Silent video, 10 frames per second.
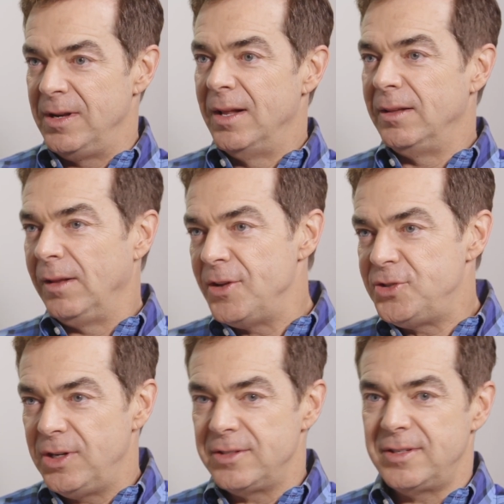and
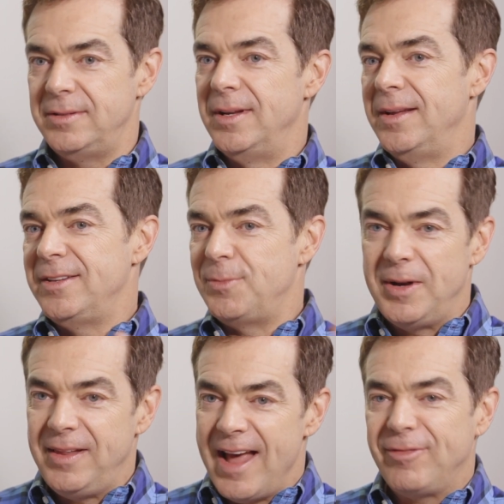lunches and
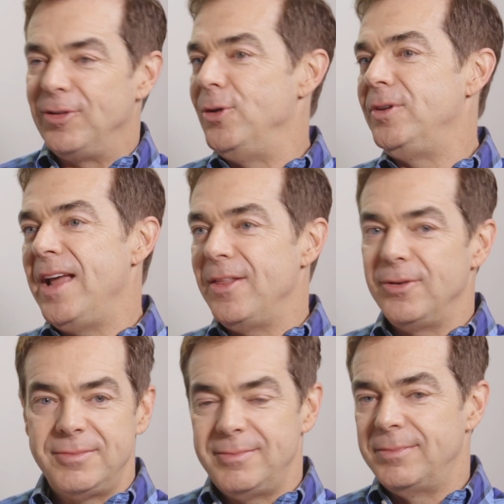spending the afternoon
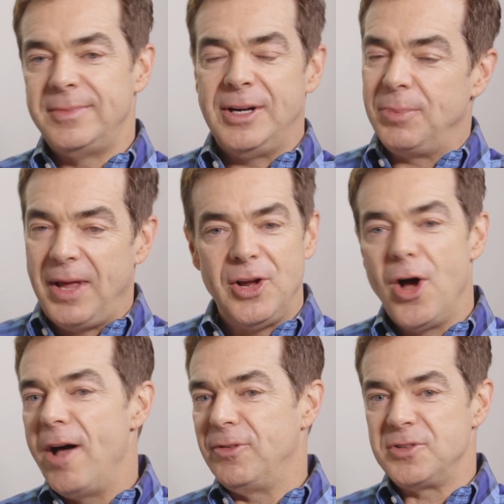together,
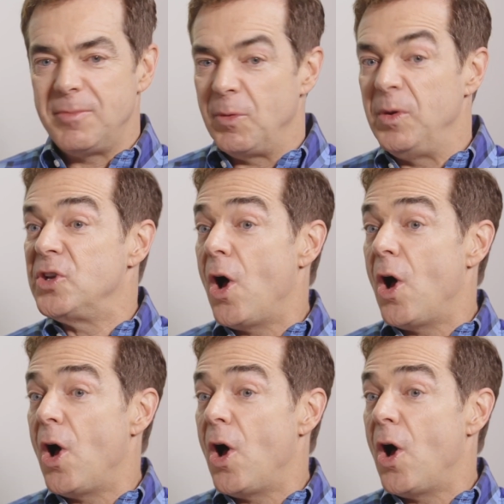playing golf or something.